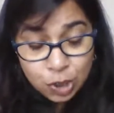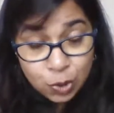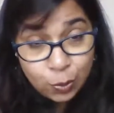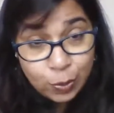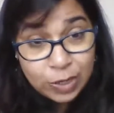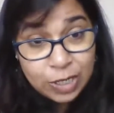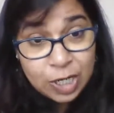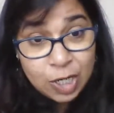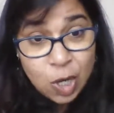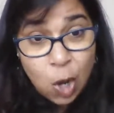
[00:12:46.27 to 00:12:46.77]

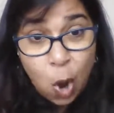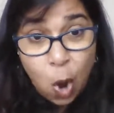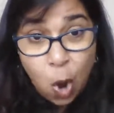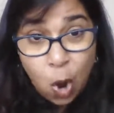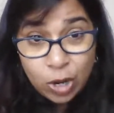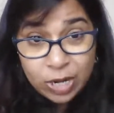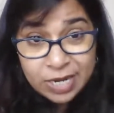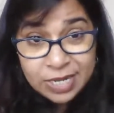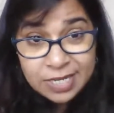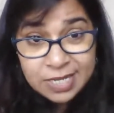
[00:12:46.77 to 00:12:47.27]
So, we did
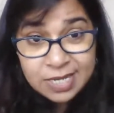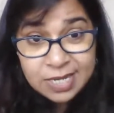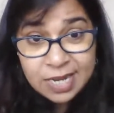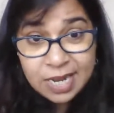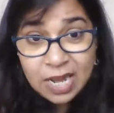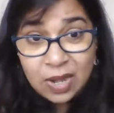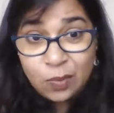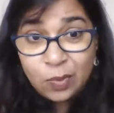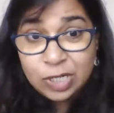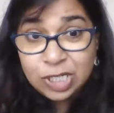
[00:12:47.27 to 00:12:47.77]

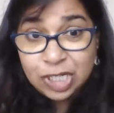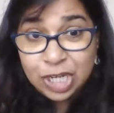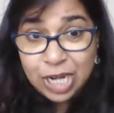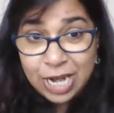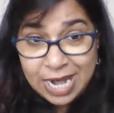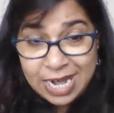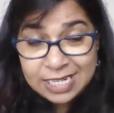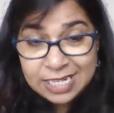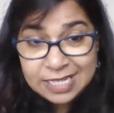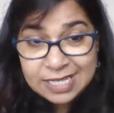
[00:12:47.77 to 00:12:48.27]
honest, in which
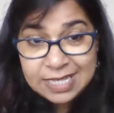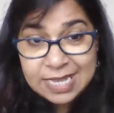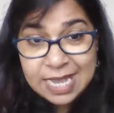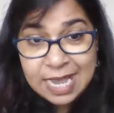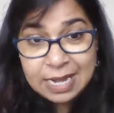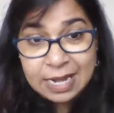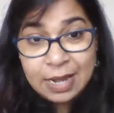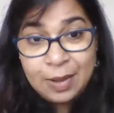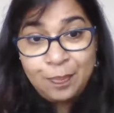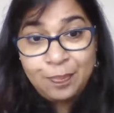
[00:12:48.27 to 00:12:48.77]
H is
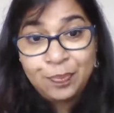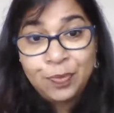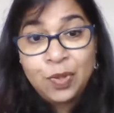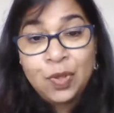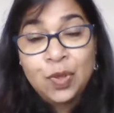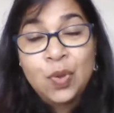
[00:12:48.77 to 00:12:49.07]
silent.